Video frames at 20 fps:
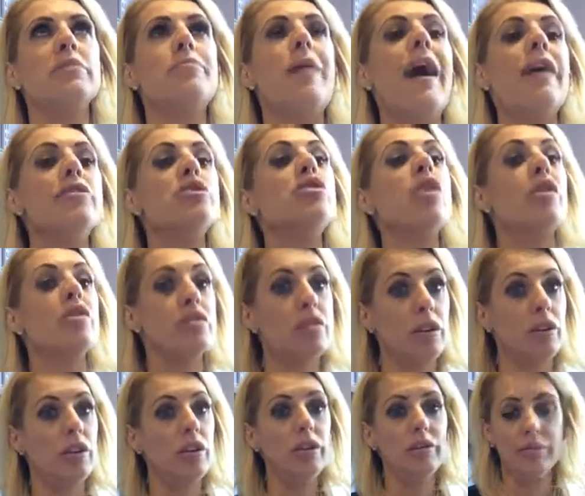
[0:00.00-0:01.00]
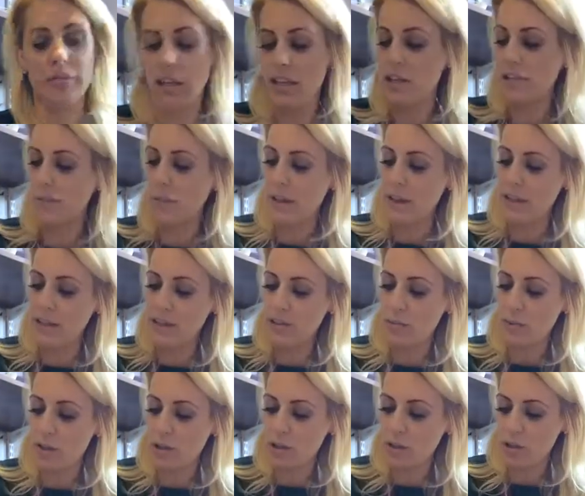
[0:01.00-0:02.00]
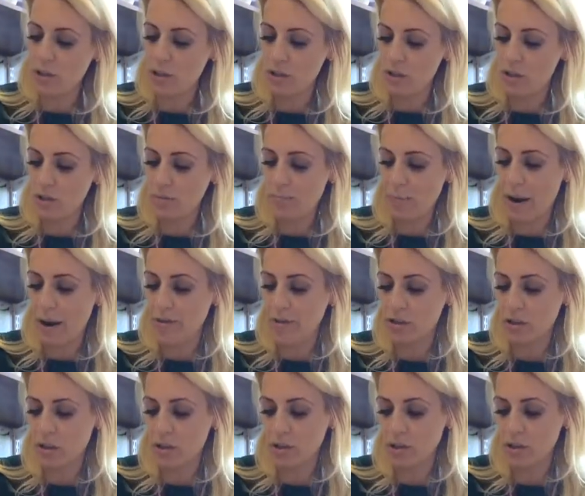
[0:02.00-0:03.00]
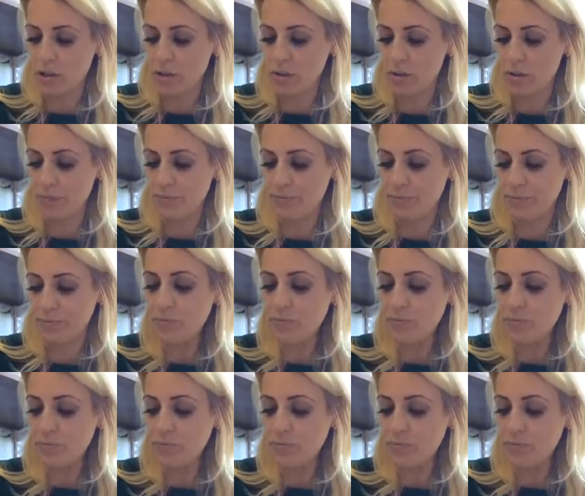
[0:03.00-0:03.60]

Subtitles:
paradoxical, nice word that we could use, paradoxical.